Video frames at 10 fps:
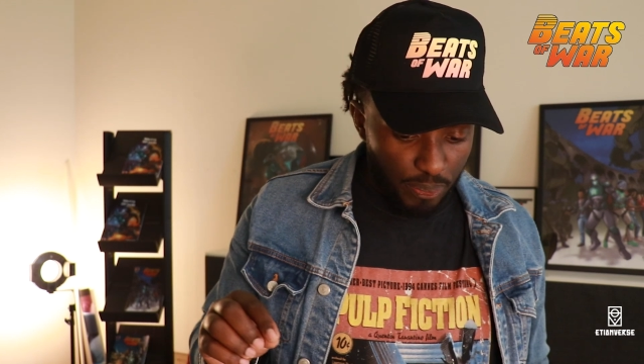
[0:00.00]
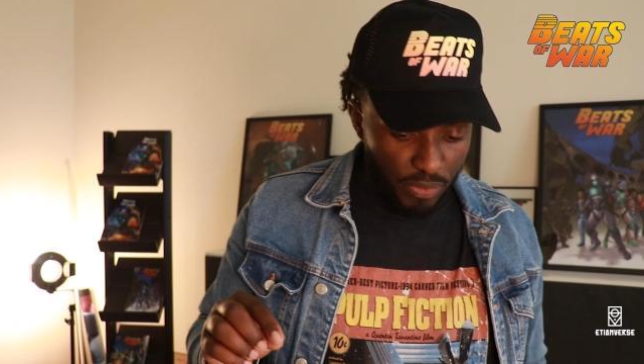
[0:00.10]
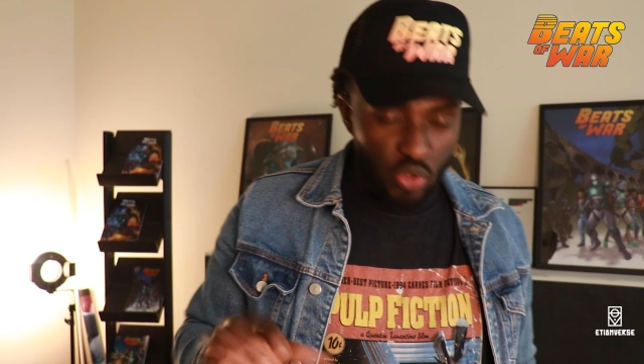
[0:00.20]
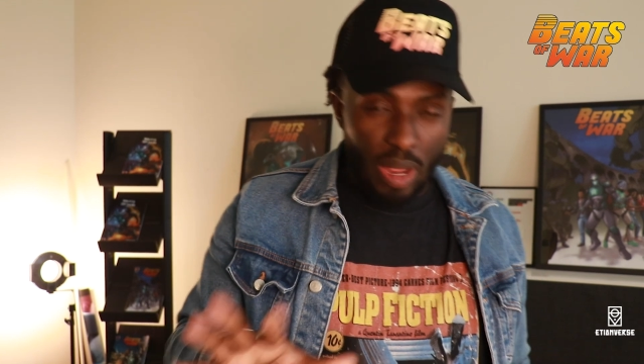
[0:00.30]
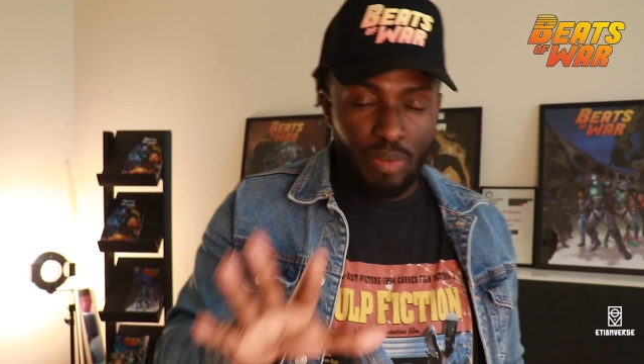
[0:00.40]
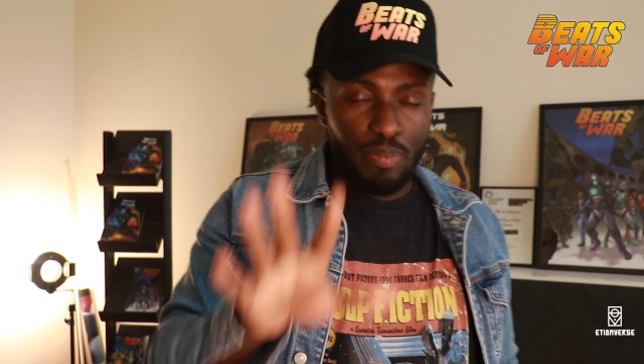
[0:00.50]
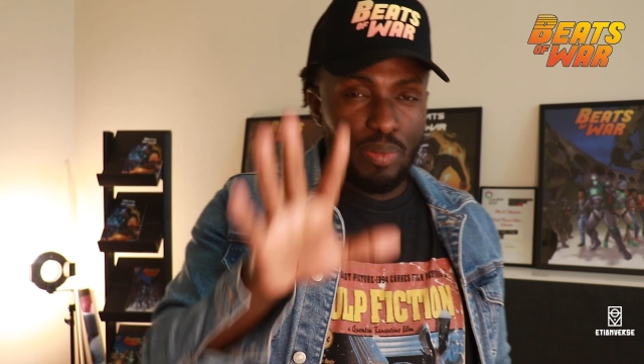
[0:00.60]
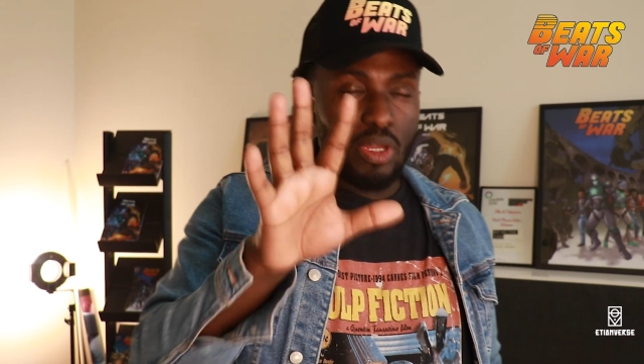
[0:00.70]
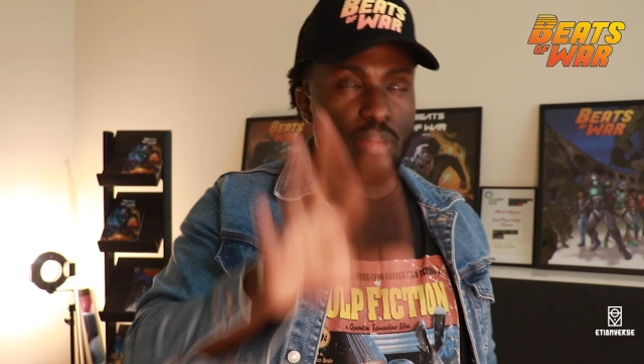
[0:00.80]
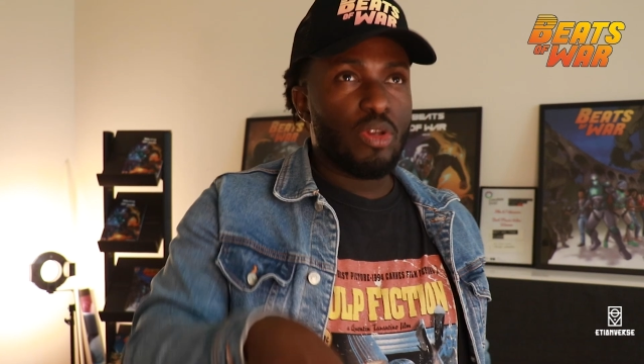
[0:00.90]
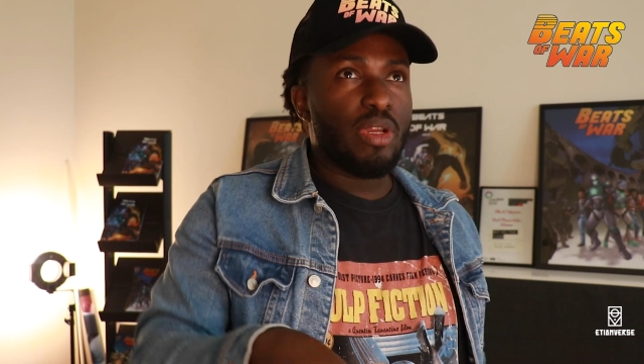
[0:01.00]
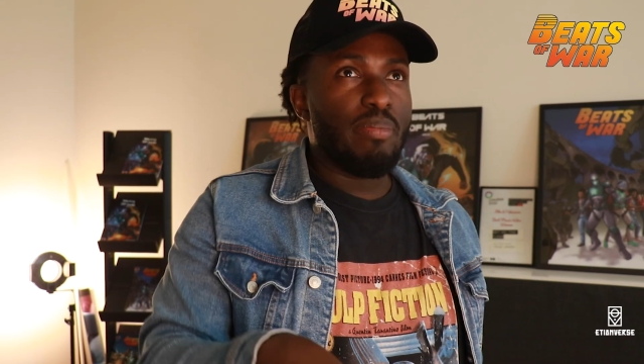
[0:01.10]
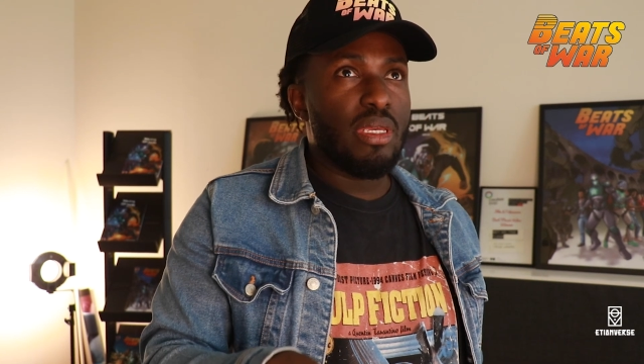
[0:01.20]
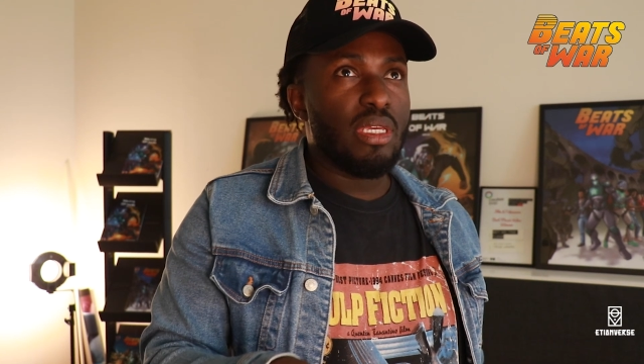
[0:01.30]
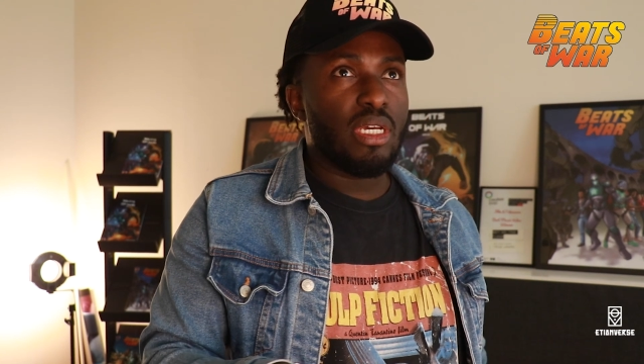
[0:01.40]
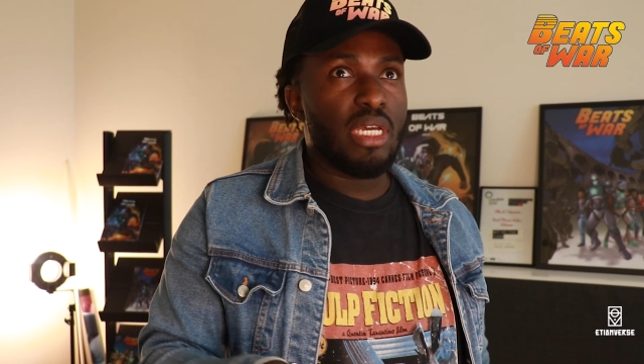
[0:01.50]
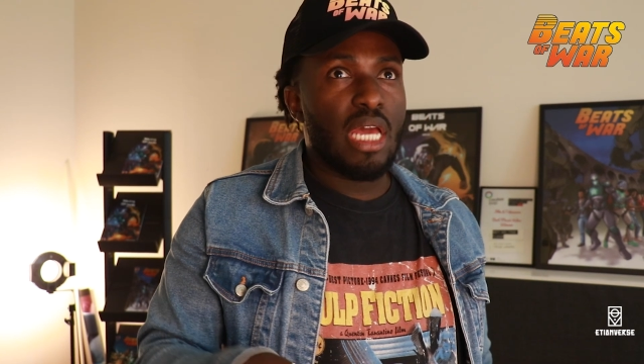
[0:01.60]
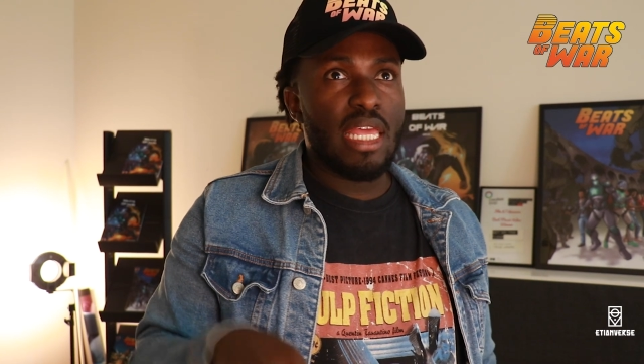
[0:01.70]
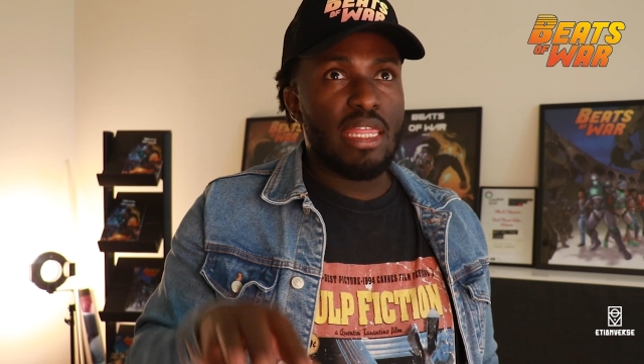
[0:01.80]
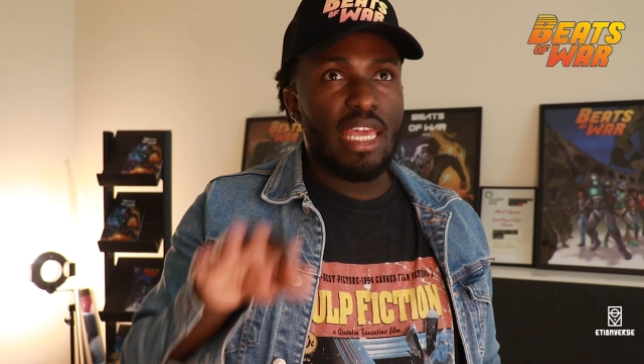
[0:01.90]
So I'm gonna be
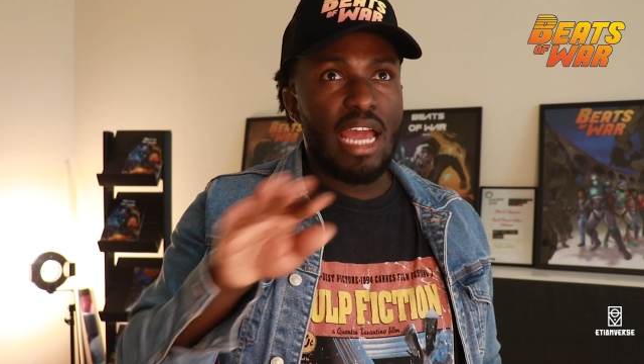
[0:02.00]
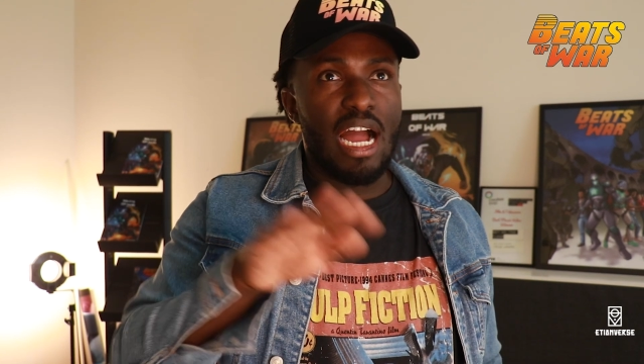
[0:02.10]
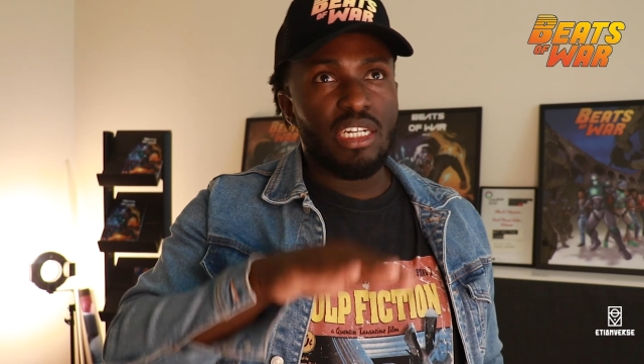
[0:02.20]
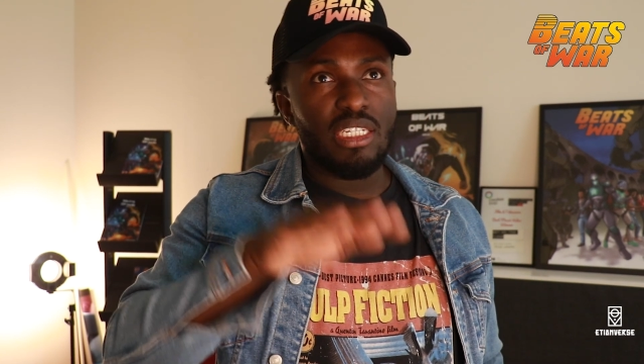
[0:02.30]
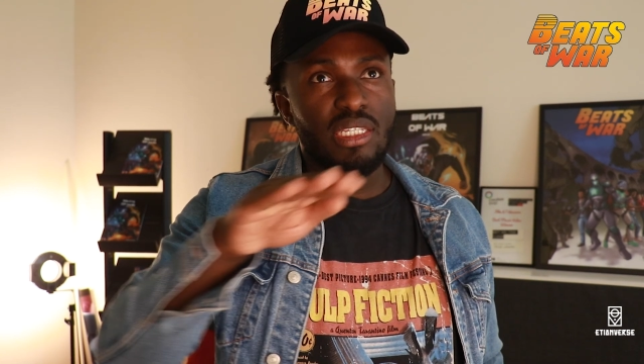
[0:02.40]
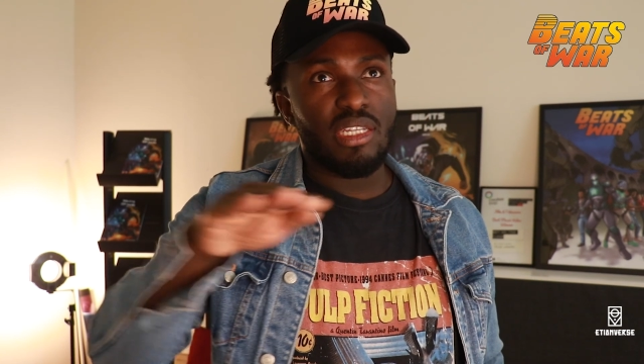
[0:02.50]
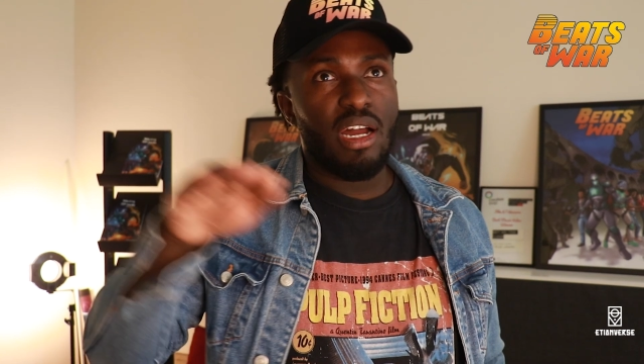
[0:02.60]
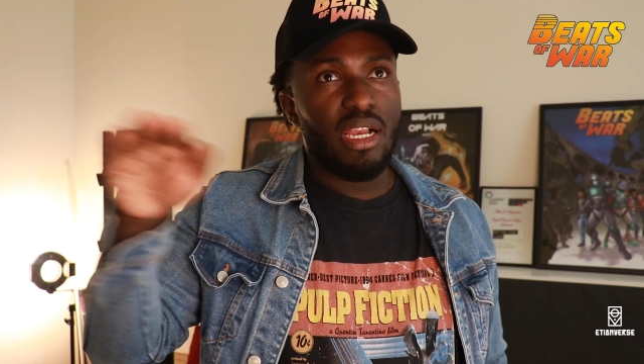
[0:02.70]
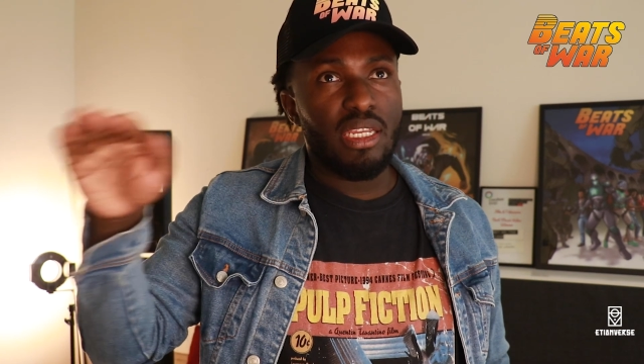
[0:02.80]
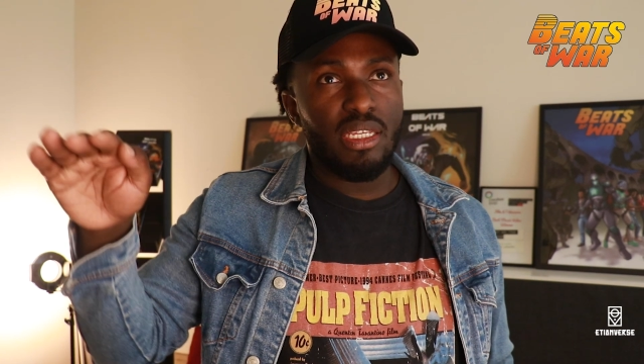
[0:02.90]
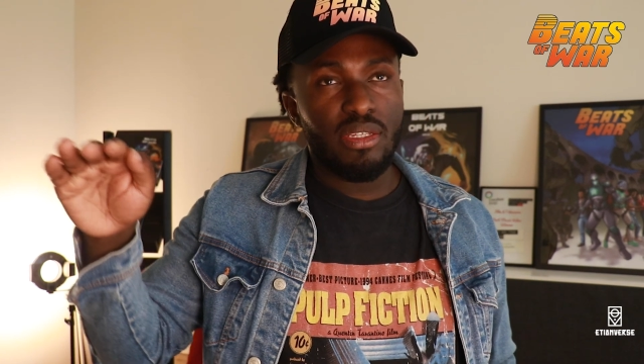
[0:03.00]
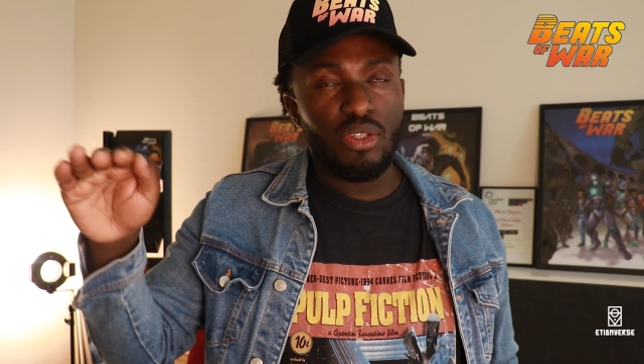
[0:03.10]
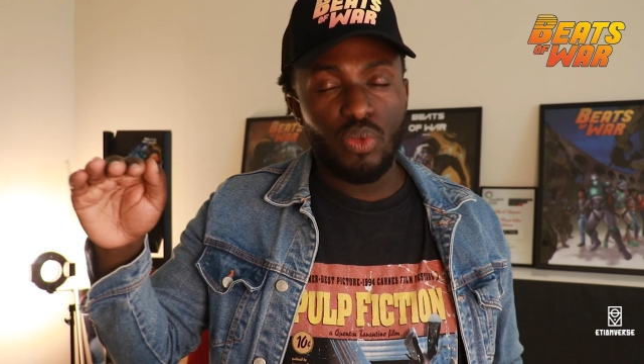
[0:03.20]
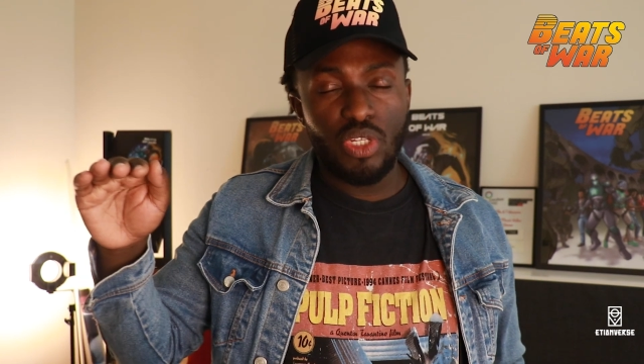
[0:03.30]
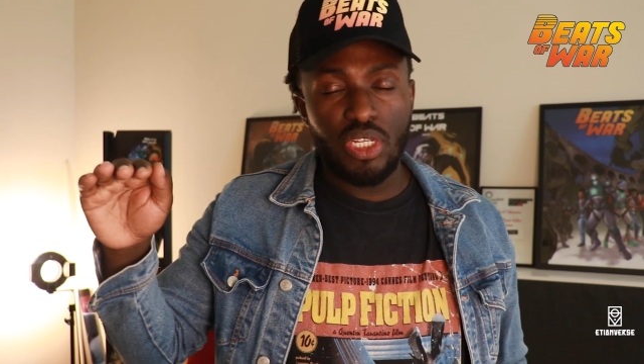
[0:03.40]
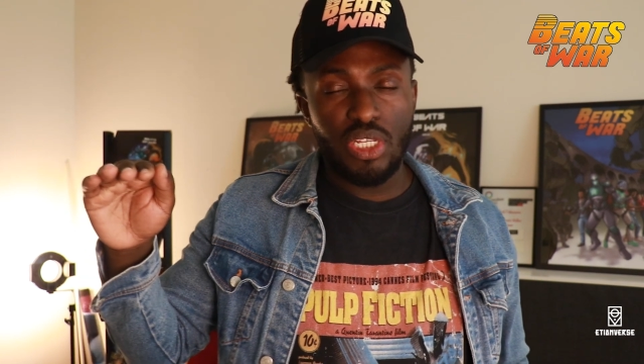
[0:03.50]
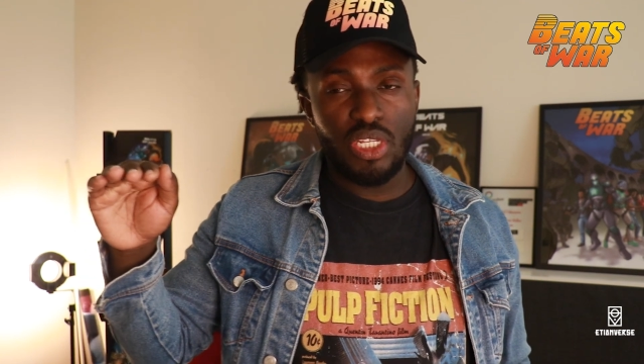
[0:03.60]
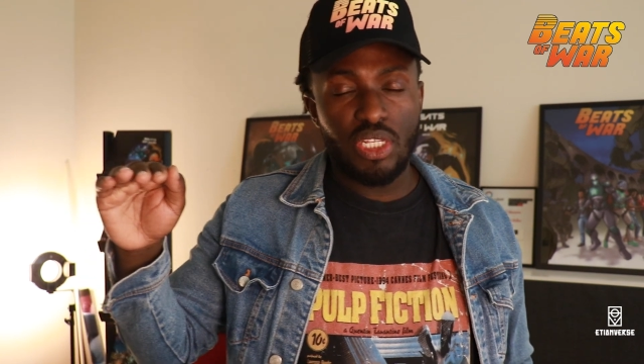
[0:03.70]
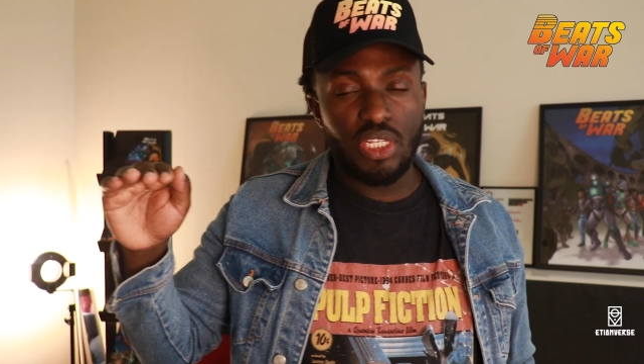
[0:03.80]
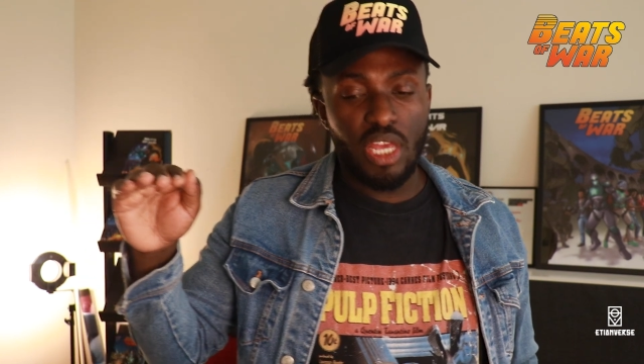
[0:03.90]
in the Artist Alley, which
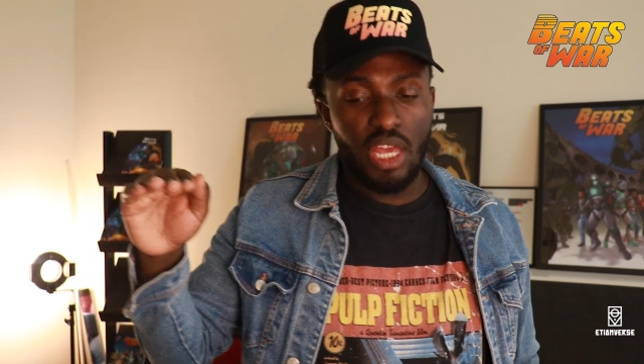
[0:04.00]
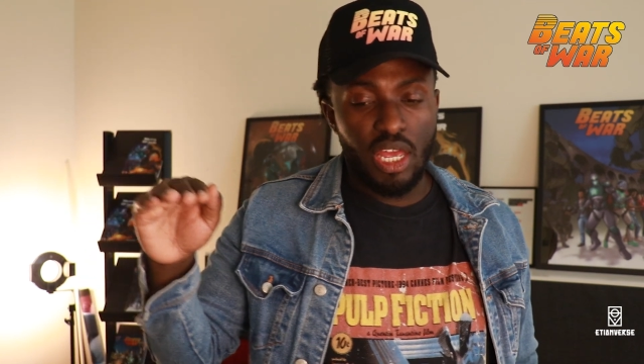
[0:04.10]
is